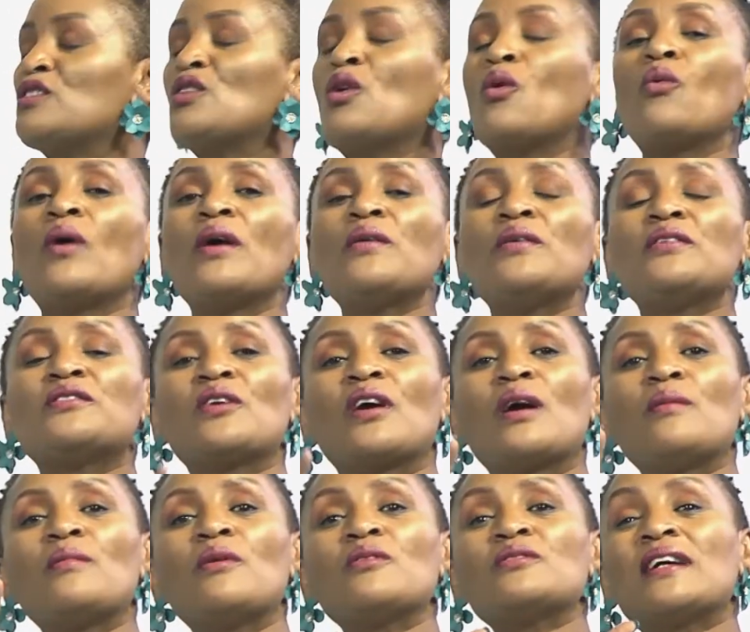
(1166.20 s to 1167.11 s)
So when we talk
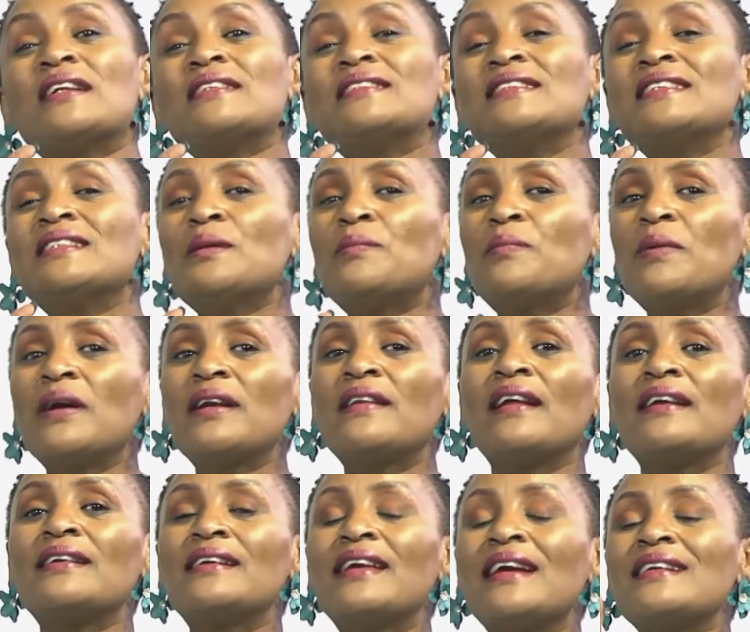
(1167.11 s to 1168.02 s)
about anticipate
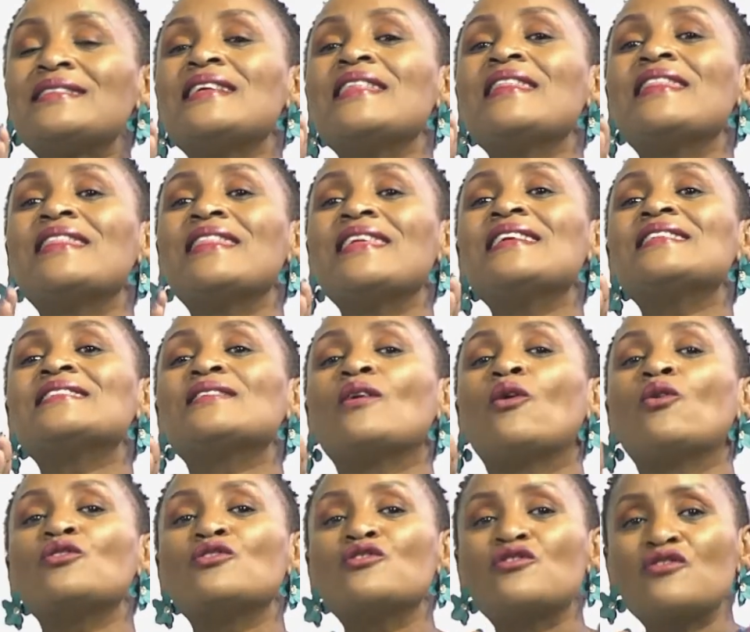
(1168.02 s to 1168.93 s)
that getting things
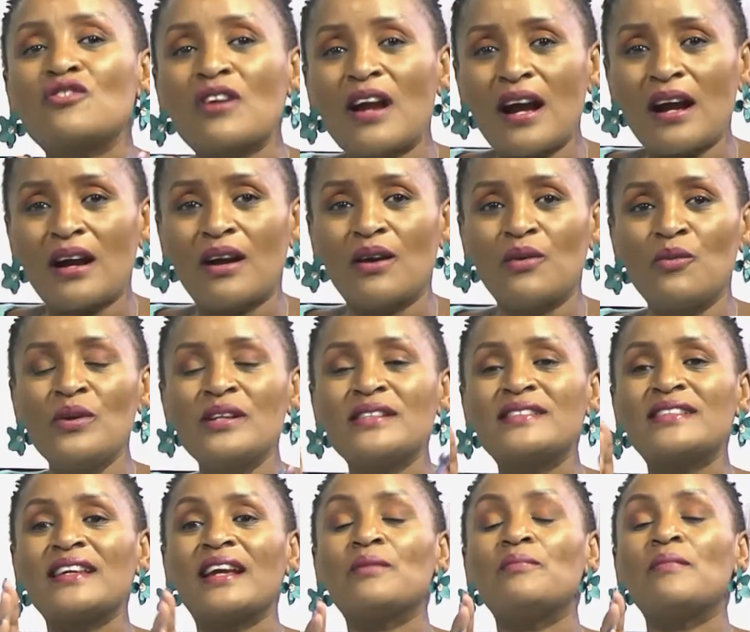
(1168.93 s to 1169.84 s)
on track will
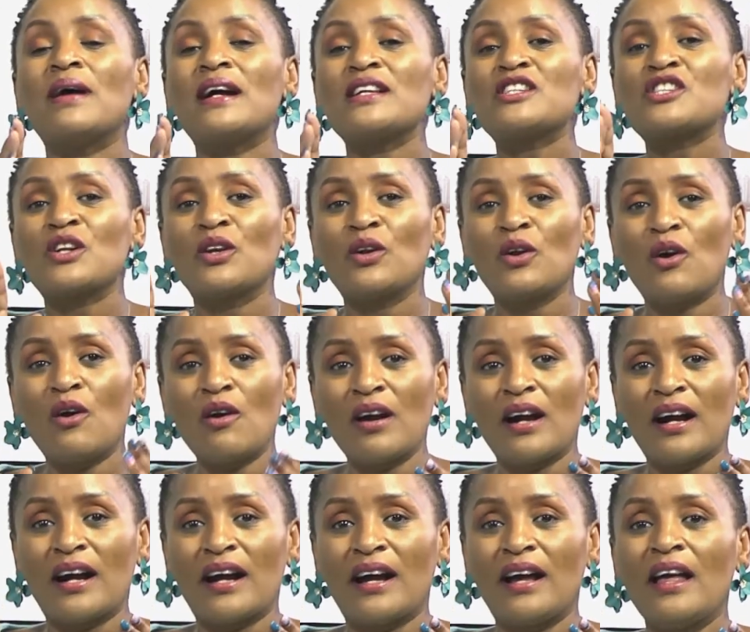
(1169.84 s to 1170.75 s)
take much
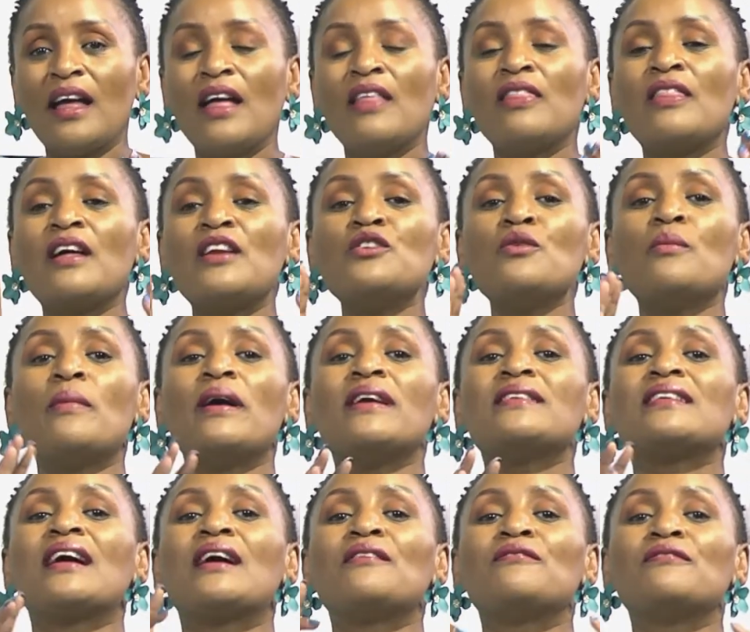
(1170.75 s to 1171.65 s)
longer than you
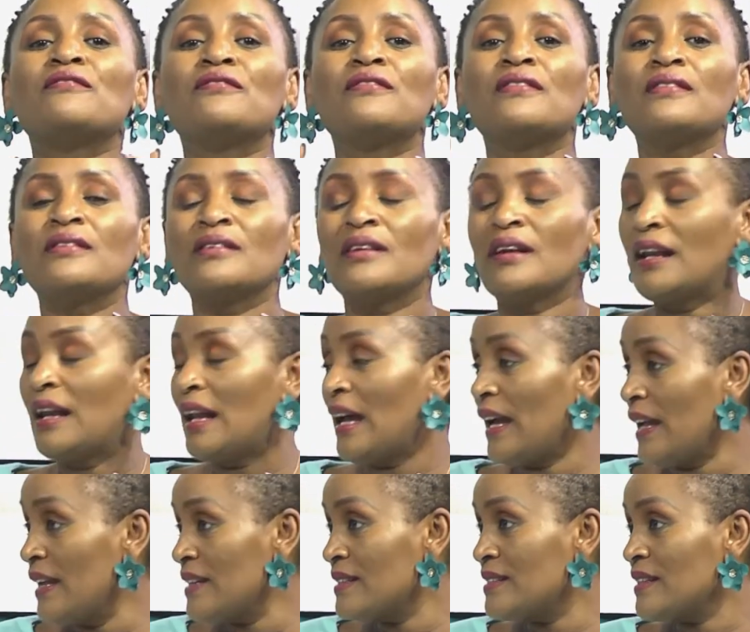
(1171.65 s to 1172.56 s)
might have
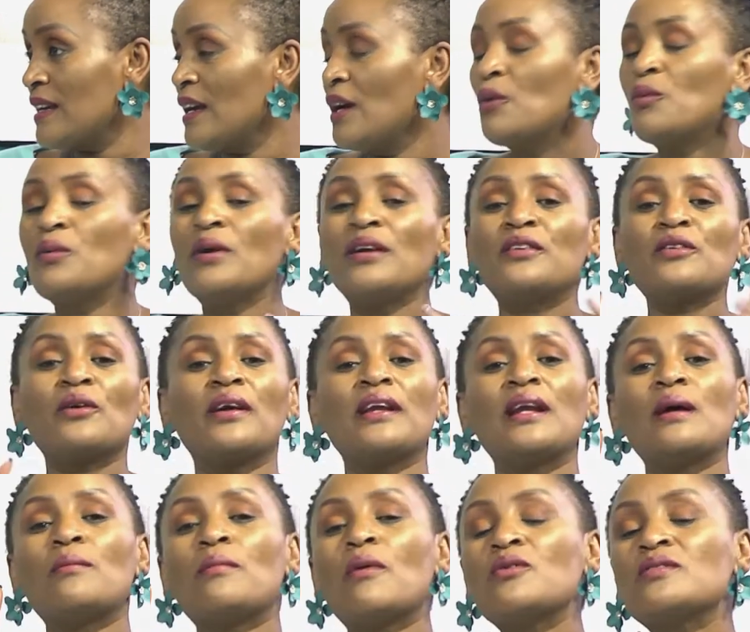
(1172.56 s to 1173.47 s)
liked, we're talking
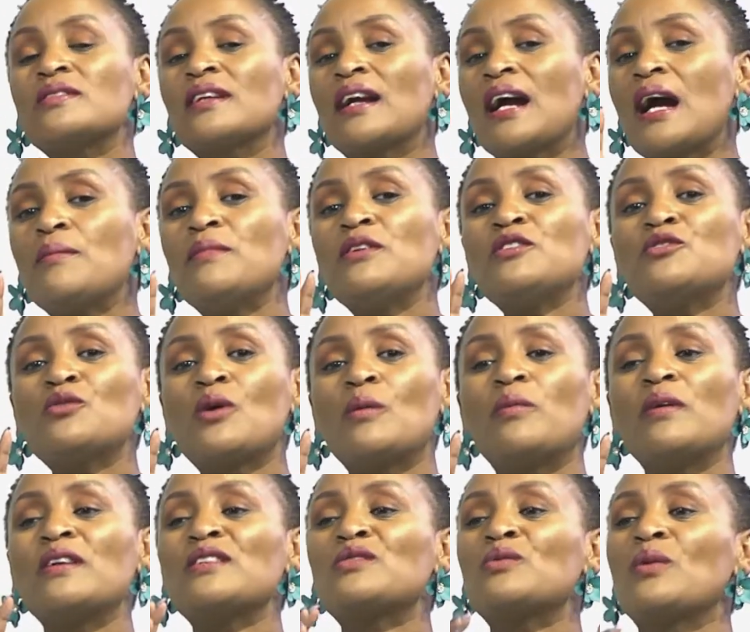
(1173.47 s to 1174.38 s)
about coming to a
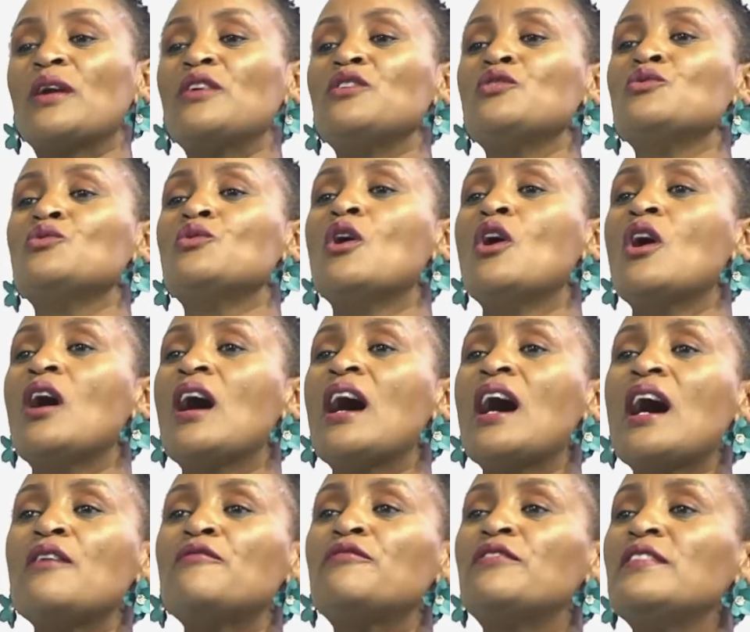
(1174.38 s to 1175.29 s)
place where you
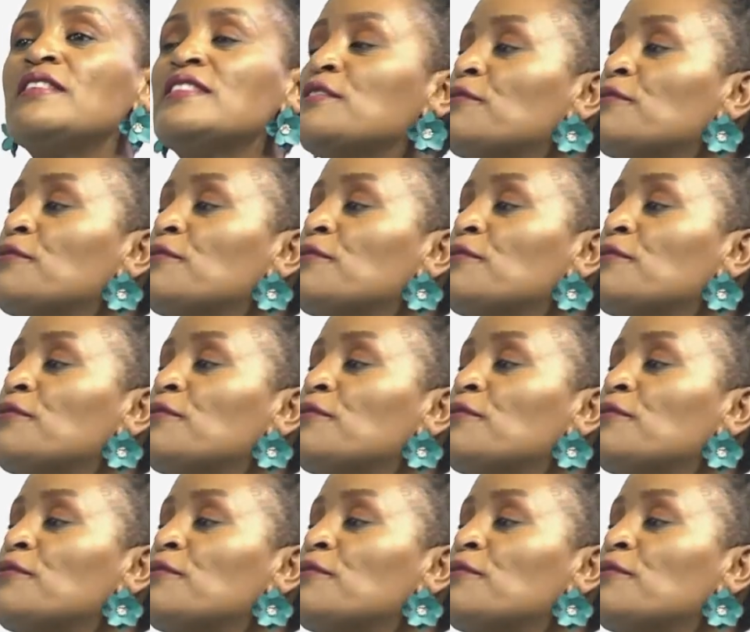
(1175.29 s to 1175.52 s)
have this